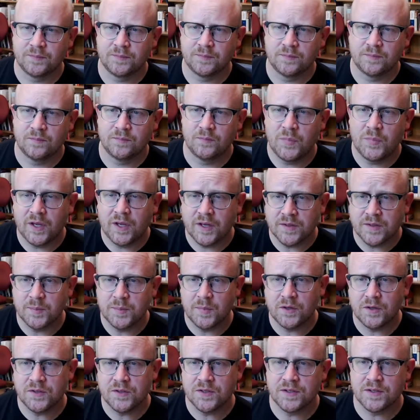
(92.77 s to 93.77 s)
Because
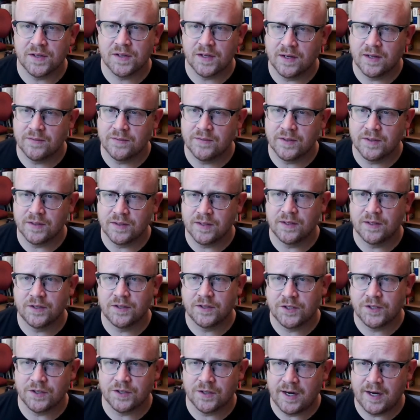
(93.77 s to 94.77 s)
most of the
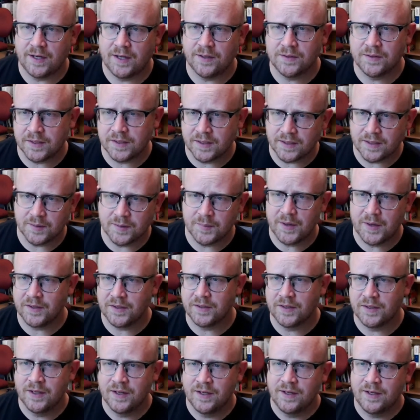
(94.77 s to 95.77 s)
literature out there
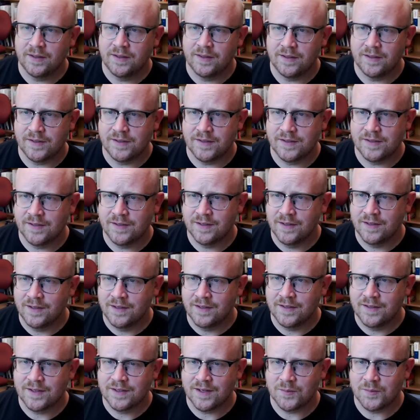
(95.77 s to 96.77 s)
about this
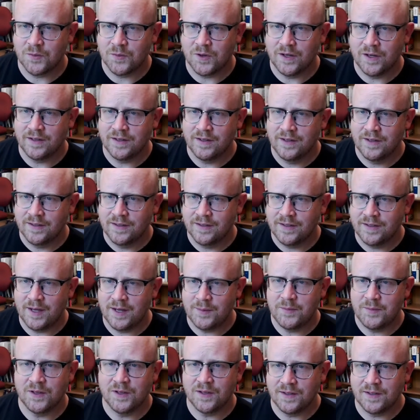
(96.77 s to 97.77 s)
somewhat
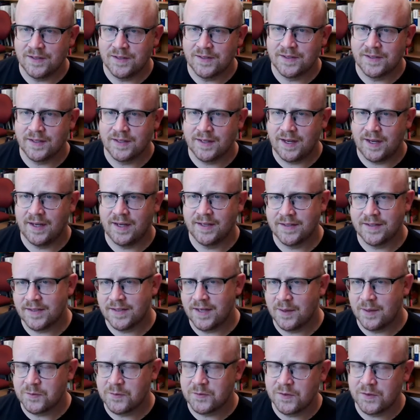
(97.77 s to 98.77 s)
nebulous
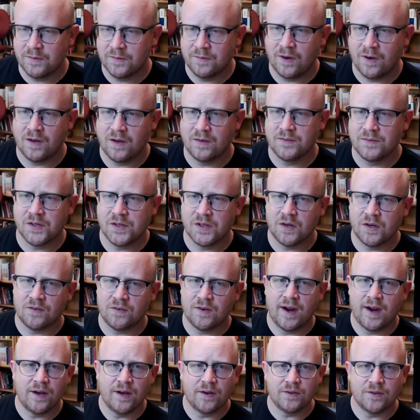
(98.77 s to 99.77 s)
concept revolves
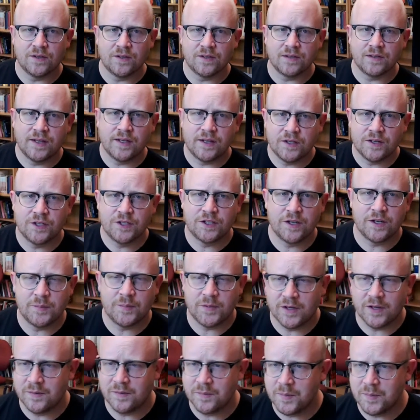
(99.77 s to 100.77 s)
around leadership
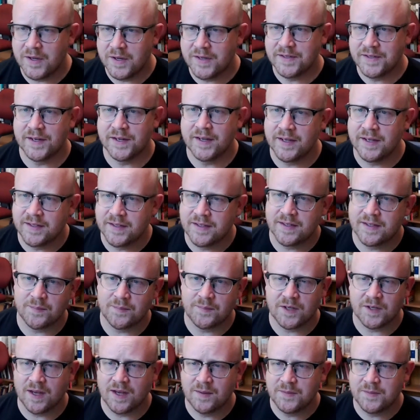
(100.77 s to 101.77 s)
in business,
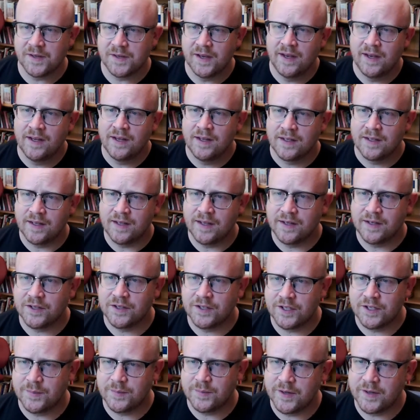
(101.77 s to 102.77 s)
sometimes
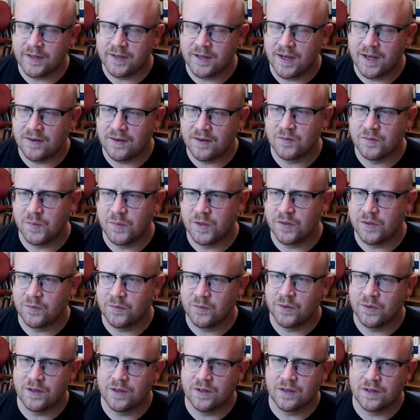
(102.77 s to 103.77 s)
leadership in government
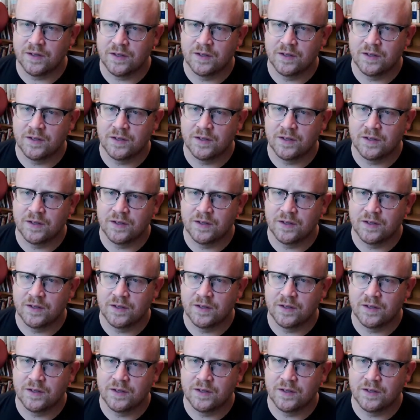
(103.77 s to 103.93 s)
work.